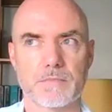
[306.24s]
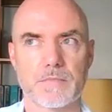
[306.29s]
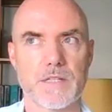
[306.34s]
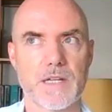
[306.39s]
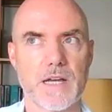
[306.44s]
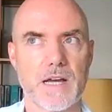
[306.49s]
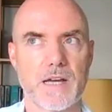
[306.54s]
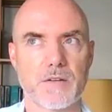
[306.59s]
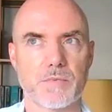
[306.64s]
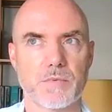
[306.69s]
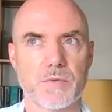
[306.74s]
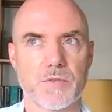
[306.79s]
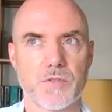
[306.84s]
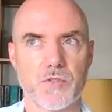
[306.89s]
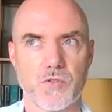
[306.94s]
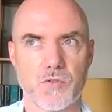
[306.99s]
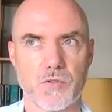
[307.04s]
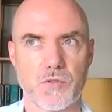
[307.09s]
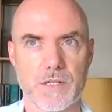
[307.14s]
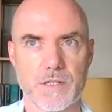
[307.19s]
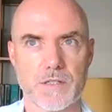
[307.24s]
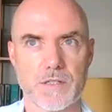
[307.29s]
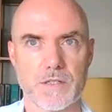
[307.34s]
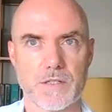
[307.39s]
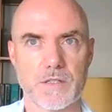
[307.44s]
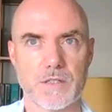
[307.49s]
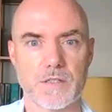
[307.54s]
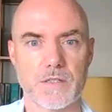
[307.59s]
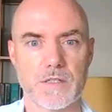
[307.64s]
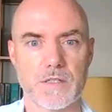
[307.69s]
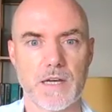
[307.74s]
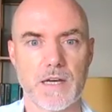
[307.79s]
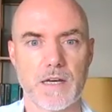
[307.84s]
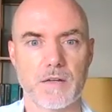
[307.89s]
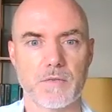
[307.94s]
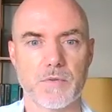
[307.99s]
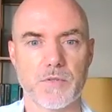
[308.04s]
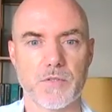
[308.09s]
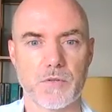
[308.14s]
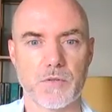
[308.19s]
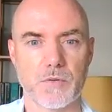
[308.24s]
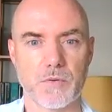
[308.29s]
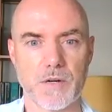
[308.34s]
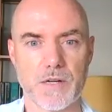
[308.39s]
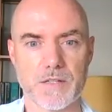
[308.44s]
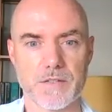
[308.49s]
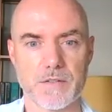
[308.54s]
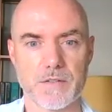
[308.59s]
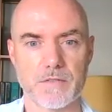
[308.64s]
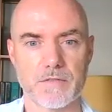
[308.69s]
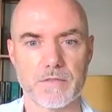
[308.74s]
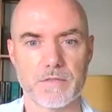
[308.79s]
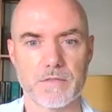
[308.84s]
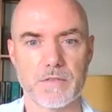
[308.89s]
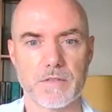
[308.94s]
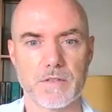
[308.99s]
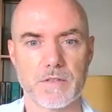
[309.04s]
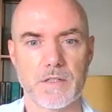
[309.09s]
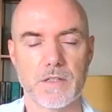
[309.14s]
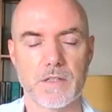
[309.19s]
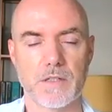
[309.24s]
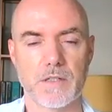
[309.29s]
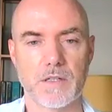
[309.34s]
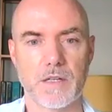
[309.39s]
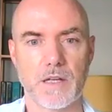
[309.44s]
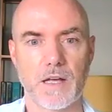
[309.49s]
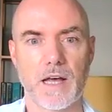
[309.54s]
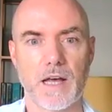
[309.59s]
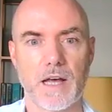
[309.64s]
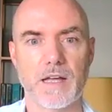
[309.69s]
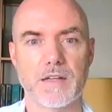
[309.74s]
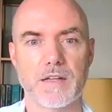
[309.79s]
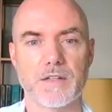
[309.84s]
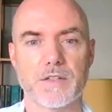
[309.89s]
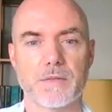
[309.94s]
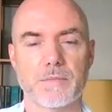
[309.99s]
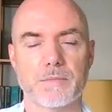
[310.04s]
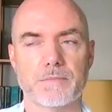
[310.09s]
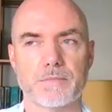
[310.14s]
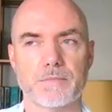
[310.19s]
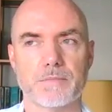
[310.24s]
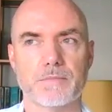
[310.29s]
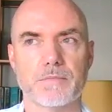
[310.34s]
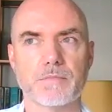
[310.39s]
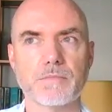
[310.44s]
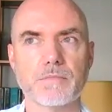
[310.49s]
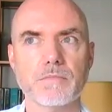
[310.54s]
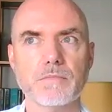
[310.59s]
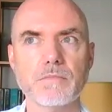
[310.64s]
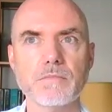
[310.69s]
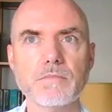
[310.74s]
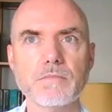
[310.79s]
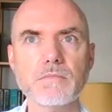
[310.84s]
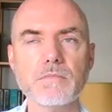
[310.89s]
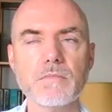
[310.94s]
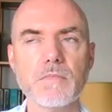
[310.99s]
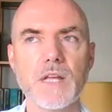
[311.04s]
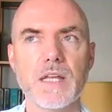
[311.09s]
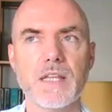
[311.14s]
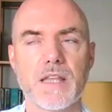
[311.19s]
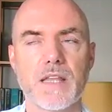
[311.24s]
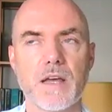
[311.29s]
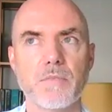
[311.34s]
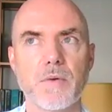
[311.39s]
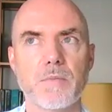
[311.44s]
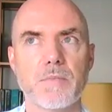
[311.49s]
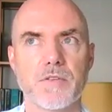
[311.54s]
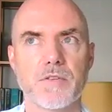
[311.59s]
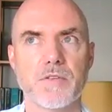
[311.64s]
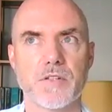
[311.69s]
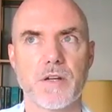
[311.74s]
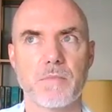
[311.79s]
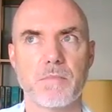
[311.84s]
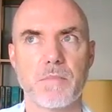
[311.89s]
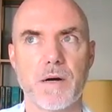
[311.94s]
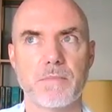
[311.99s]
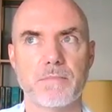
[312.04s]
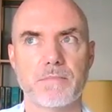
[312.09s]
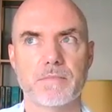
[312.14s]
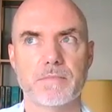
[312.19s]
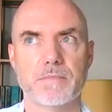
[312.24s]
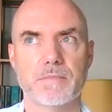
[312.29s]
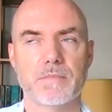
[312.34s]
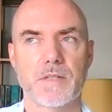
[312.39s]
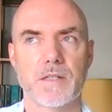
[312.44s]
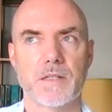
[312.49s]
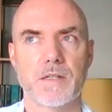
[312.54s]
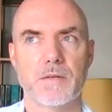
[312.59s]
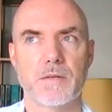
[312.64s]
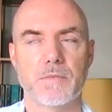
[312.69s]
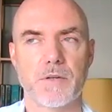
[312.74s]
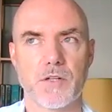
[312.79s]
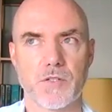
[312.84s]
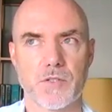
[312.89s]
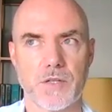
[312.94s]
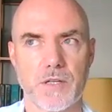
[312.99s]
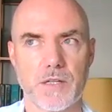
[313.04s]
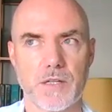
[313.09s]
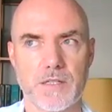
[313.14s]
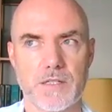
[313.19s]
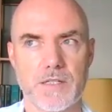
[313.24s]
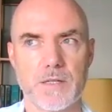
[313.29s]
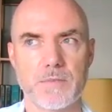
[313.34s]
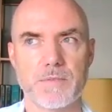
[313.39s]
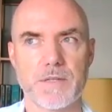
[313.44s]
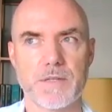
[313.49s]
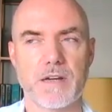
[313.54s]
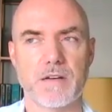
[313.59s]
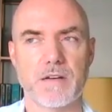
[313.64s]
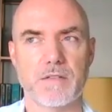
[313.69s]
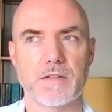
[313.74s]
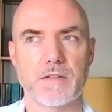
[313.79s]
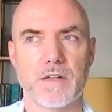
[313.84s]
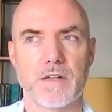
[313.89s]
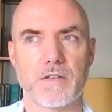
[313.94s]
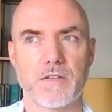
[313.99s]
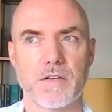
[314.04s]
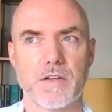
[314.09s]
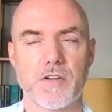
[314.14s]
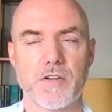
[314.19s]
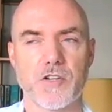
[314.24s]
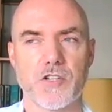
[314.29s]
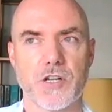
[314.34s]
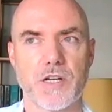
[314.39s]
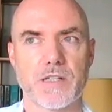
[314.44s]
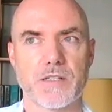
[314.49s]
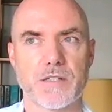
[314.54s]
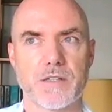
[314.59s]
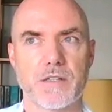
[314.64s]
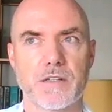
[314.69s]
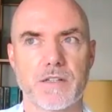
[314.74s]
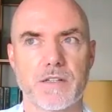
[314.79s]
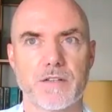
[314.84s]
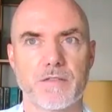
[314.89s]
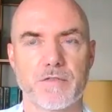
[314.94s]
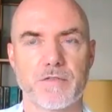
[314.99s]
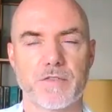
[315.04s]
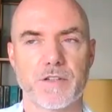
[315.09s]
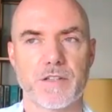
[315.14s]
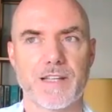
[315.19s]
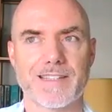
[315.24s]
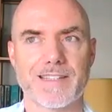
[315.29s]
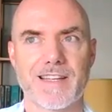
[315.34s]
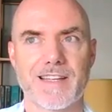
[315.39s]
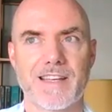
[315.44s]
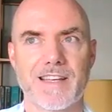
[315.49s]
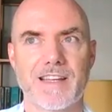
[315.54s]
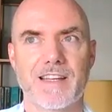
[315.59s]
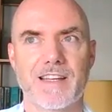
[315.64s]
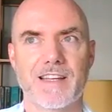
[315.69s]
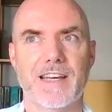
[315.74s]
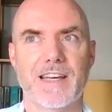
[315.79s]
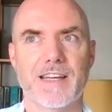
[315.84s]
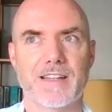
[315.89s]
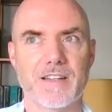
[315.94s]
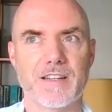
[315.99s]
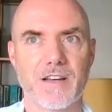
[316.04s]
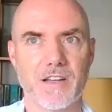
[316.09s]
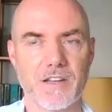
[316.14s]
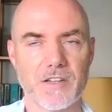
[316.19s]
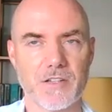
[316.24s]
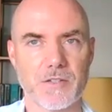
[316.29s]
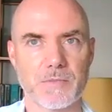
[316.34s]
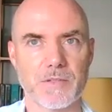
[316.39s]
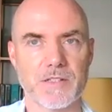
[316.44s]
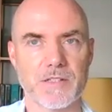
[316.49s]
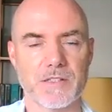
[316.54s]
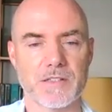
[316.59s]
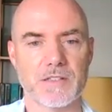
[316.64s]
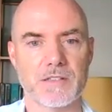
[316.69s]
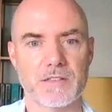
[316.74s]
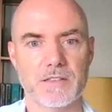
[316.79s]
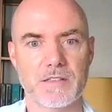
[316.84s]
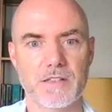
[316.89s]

Dad was strict, dad was aggressive. And then we put it on mom, because deep down, our inner child's looking for that acknowledgement